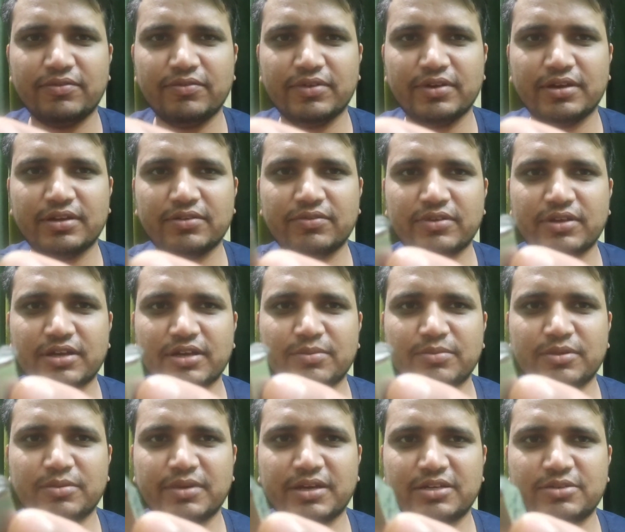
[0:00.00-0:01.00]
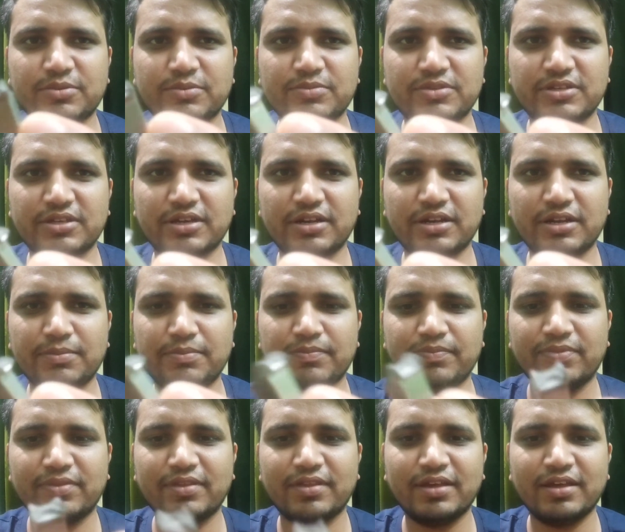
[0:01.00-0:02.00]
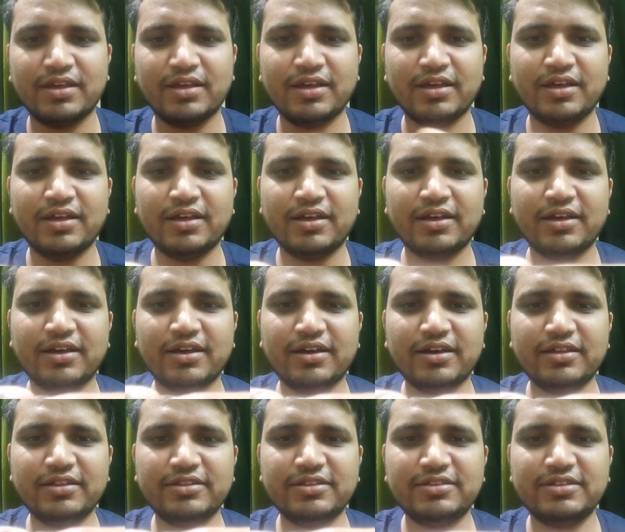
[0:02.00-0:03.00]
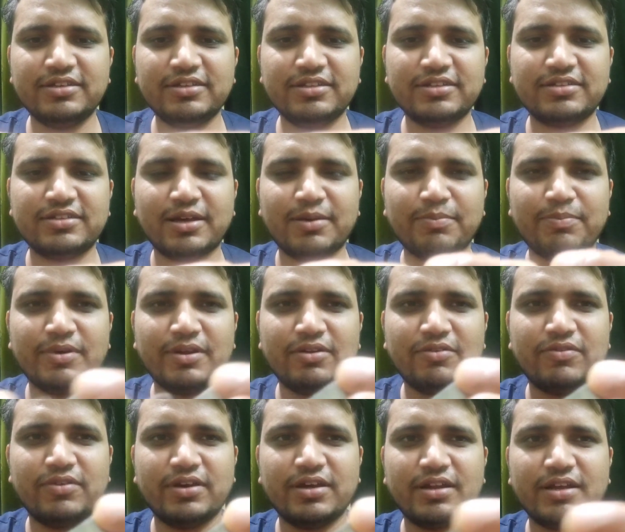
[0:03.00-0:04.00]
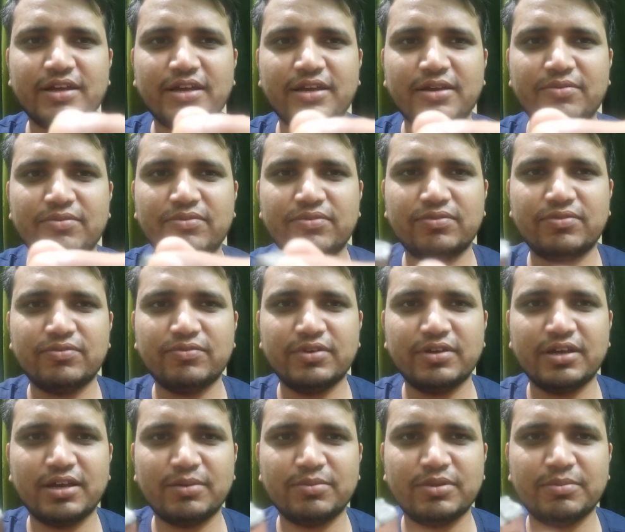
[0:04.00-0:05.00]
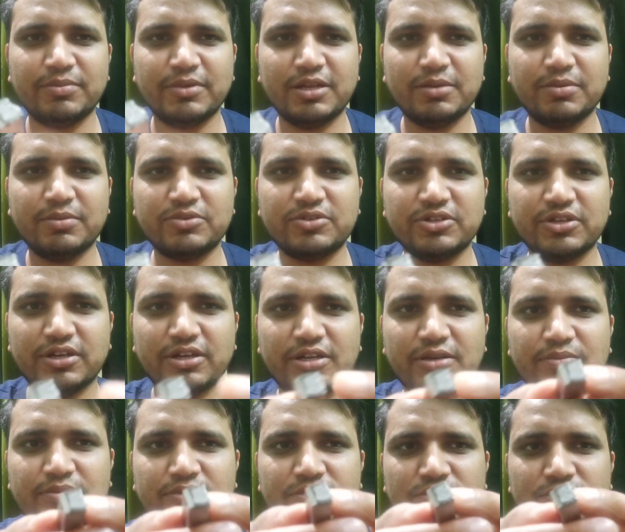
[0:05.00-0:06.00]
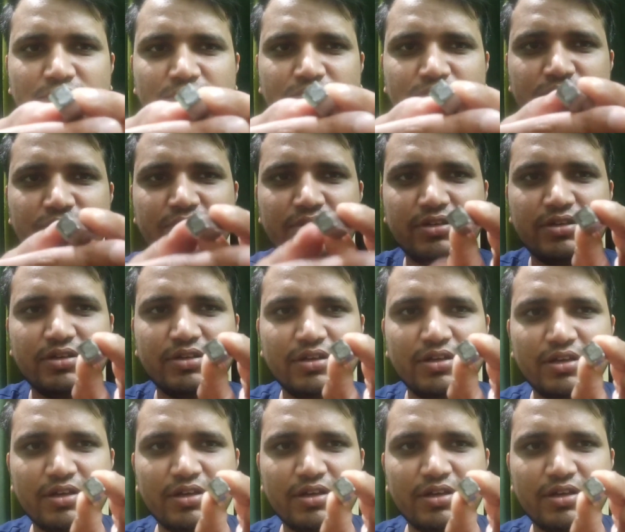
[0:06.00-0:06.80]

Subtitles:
where we have the maximum shear lip, and this is the sample where we have the minimum shear lip. So if you see,